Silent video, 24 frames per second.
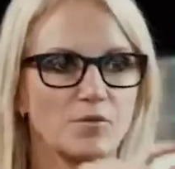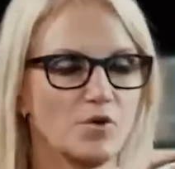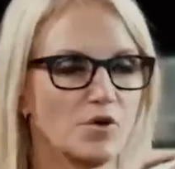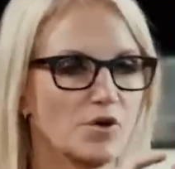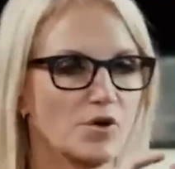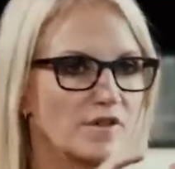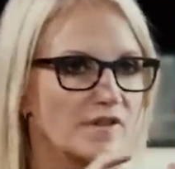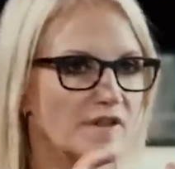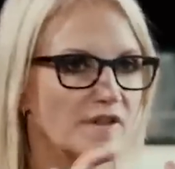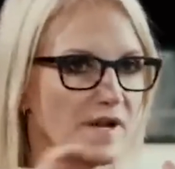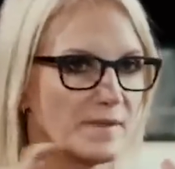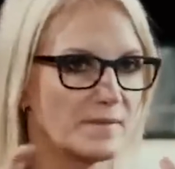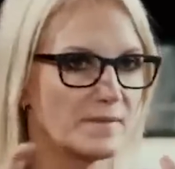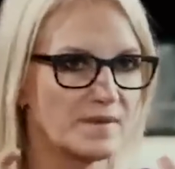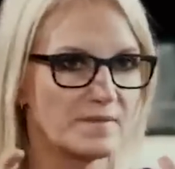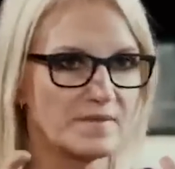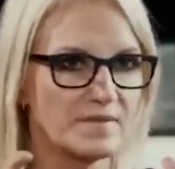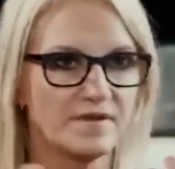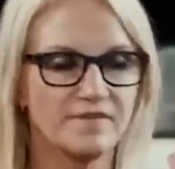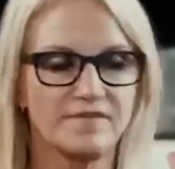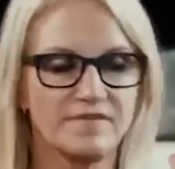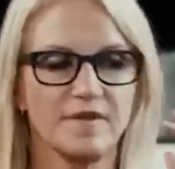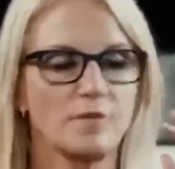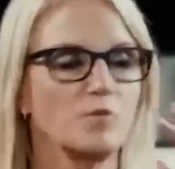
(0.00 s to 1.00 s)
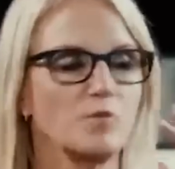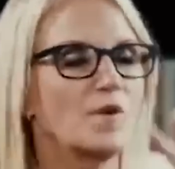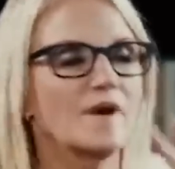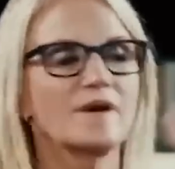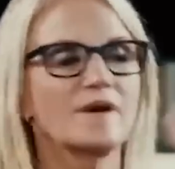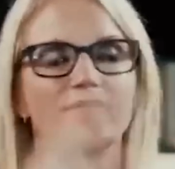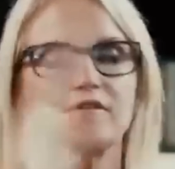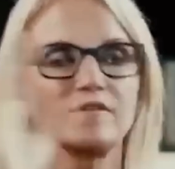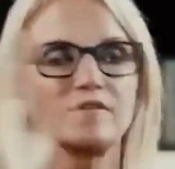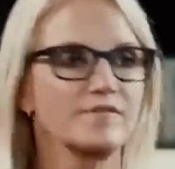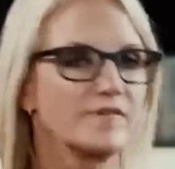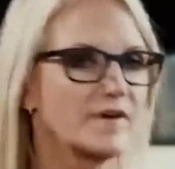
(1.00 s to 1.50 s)
I worry that I'm going to be a
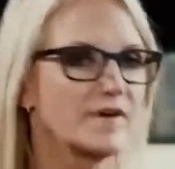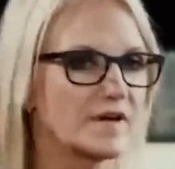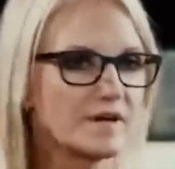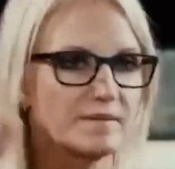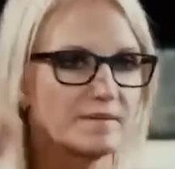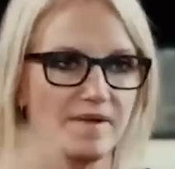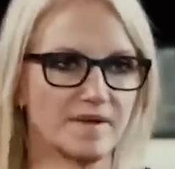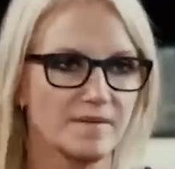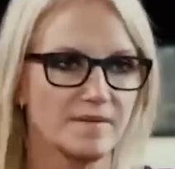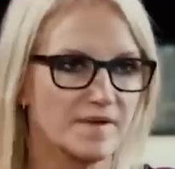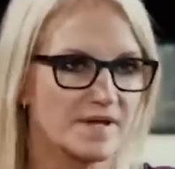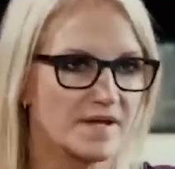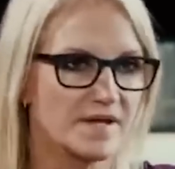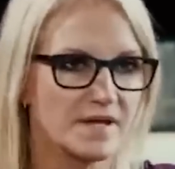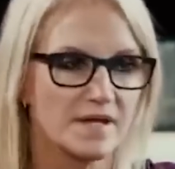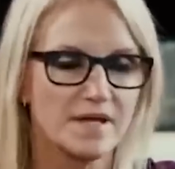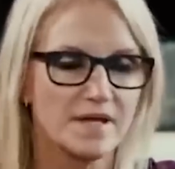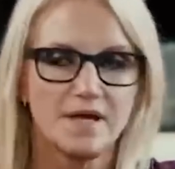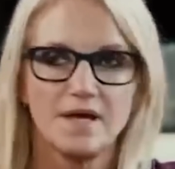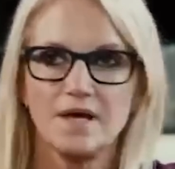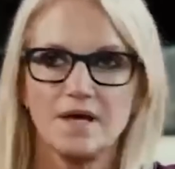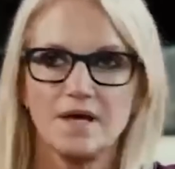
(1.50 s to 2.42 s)
whatever the f it may be.